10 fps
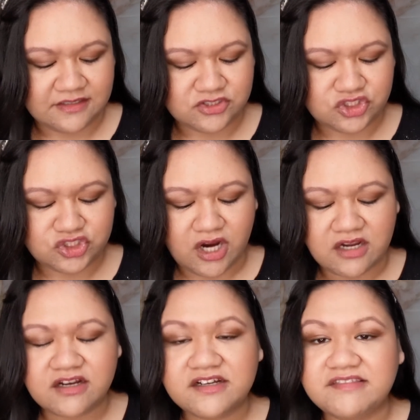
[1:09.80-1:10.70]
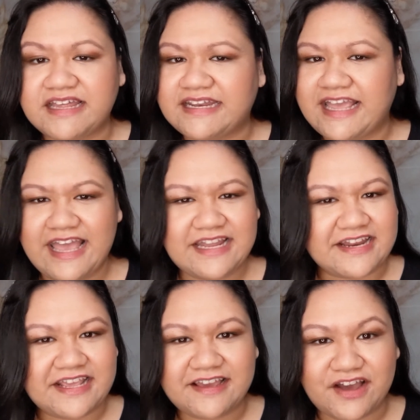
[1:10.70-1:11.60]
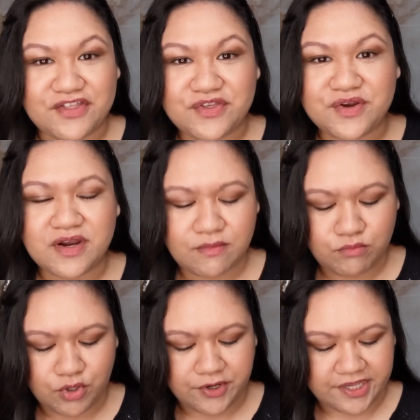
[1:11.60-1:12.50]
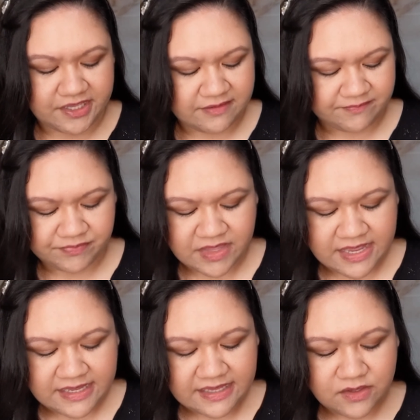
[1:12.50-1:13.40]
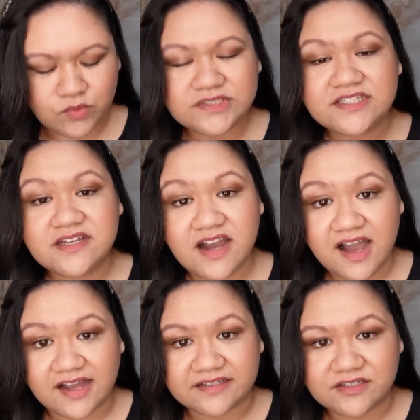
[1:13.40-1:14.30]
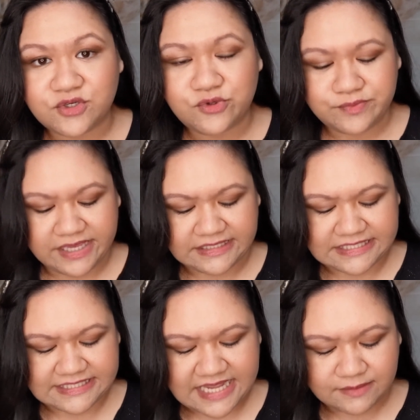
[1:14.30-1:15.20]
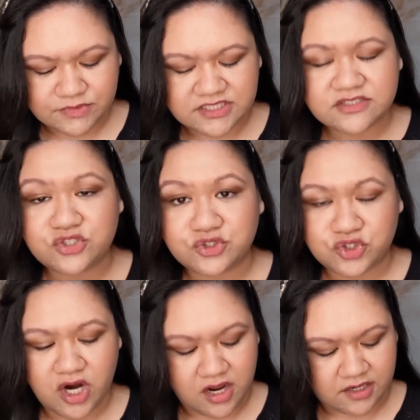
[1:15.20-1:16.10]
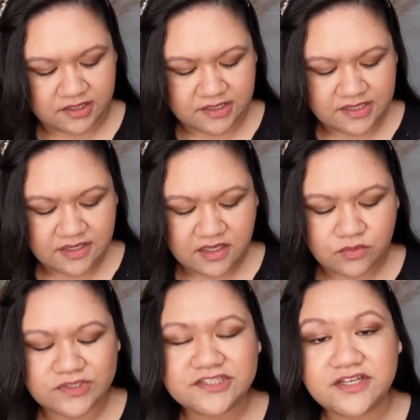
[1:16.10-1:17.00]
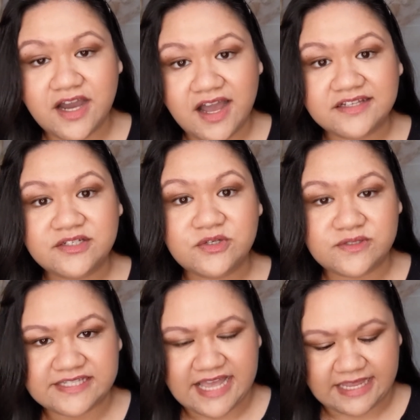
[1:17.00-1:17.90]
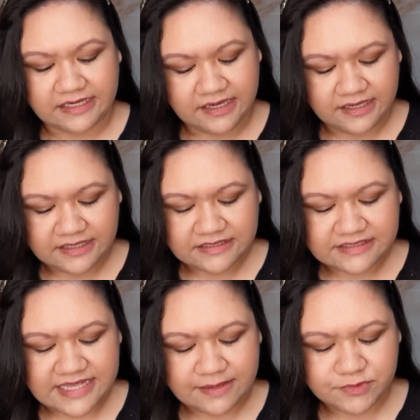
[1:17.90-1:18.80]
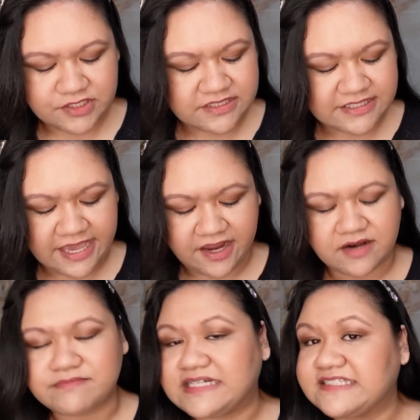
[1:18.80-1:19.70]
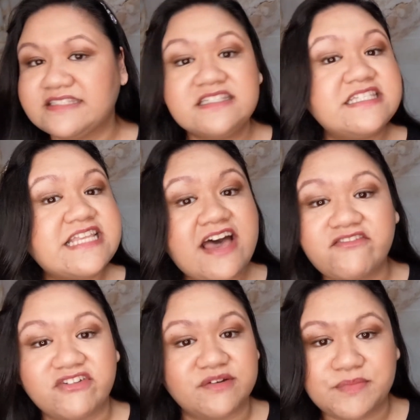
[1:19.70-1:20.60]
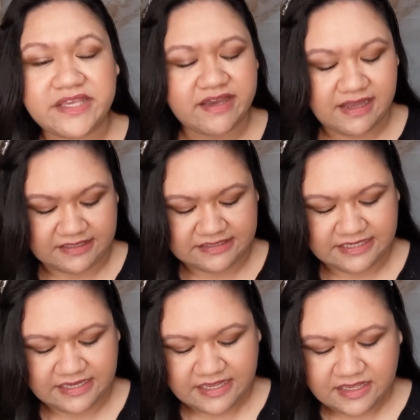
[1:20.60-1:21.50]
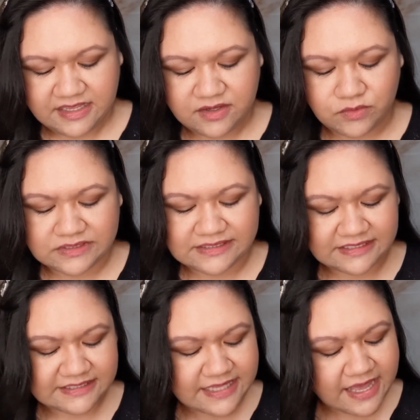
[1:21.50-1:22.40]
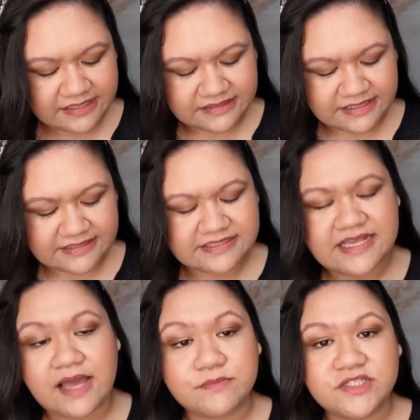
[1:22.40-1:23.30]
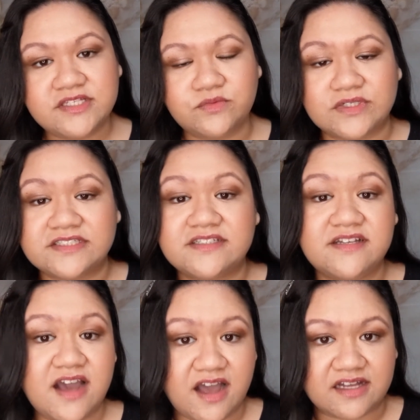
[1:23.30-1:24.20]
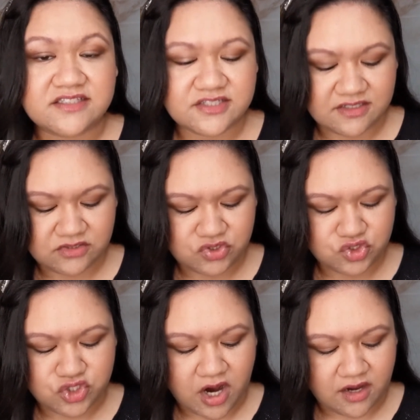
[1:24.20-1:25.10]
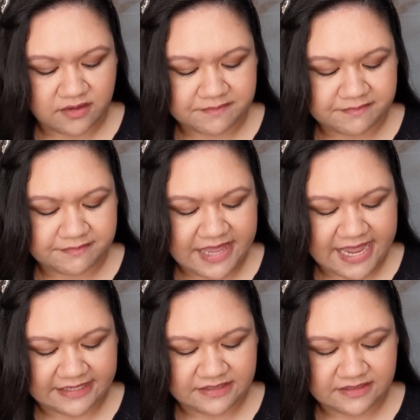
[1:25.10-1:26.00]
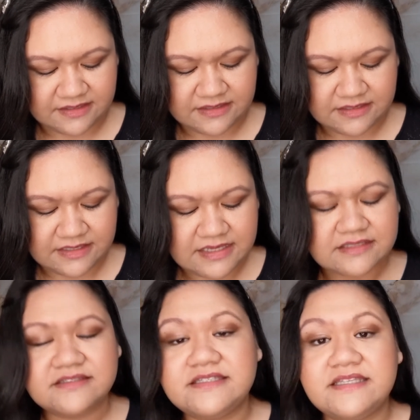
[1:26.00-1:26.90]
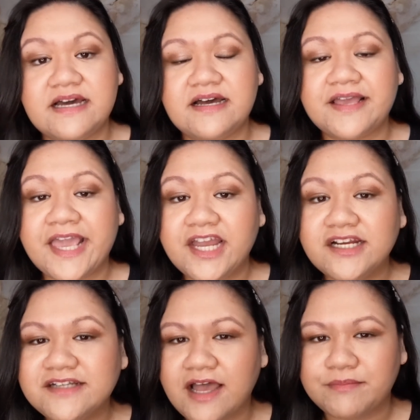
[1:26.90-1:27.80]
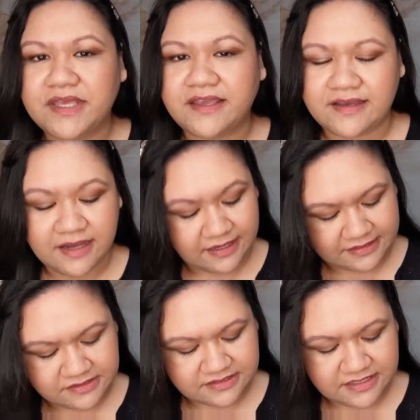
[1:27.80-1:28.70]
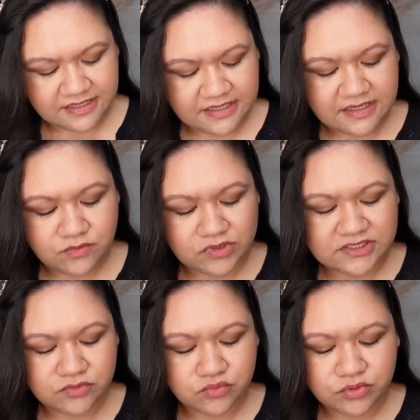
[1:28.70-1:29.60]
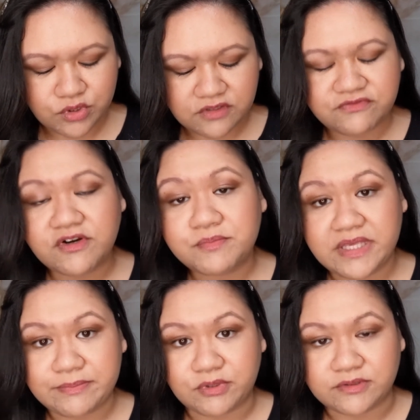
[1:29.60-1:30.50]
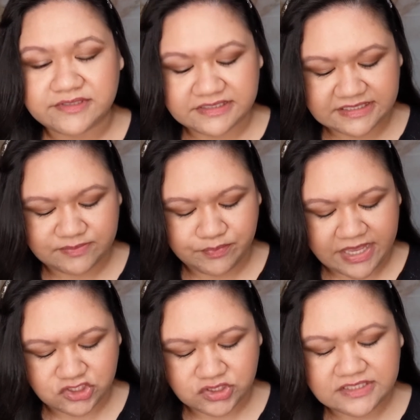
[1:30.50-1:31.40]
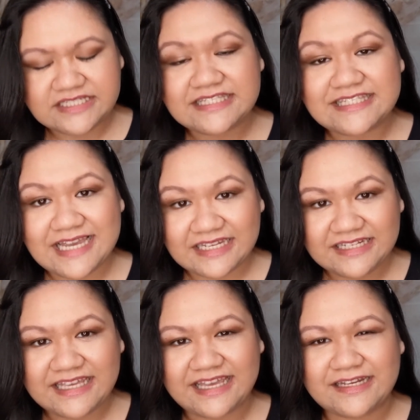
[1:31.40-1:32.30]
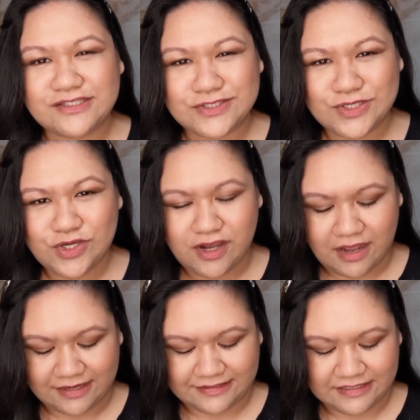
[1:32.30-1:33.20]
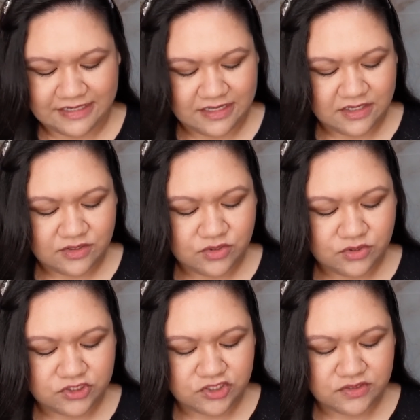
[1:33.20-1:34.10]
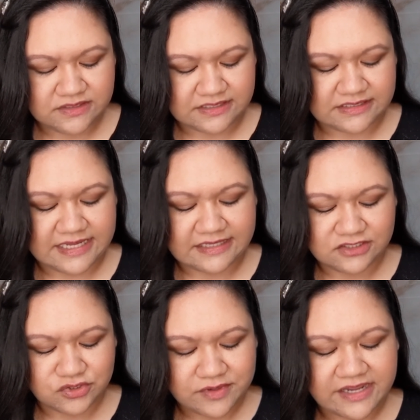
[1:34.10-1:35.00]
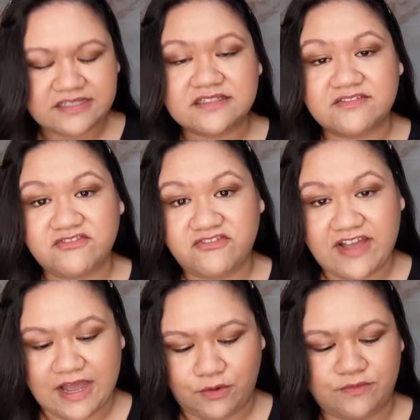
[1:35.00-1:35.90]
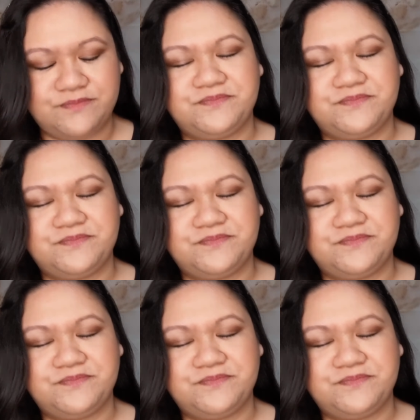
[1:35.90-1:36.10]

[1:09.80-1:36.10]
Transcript: stronger than any other boy. It was God who made Samson strong. It was God who said Samson's hair must never be cut. It was the sign that Samson was God's strong man. The hair not being cut, it was a rule for people specially dedicated to God who took the Nazarite vow.